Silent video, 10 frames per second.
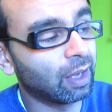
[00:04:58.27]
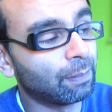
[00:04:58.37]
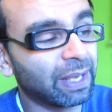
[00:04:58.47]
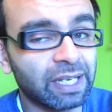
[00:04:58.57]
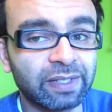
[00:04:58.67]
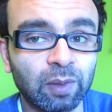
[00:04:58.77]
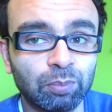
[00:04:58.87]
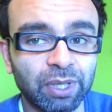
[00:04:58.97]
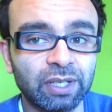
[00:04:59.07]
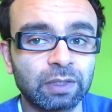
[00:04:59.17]
Amazing
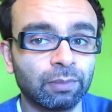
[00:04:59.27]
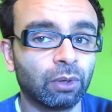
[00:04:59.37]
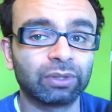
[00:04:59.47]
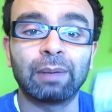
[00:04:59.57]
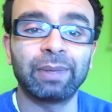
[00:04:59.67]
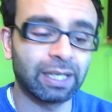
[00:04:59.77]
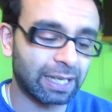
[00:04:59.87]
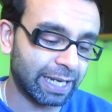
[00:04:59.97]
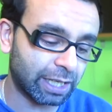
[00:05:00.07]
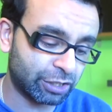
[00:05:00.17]
beast mode. I mean,
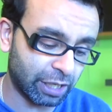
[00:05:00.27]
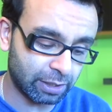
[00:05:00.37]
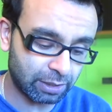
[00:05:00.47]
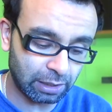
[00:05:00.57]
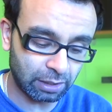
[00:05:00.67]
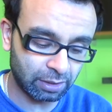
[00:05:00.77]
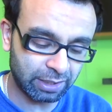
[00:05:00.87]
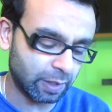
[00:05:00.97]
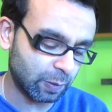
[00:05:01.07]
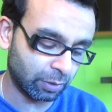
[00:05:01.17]
like, check this out.
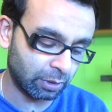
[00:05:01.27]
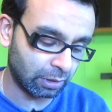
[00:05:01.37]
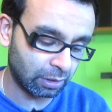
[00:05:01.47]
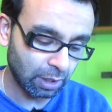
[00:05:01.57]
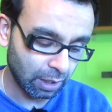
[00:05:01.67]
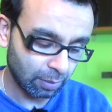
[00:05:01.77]
This ain't a spoiler,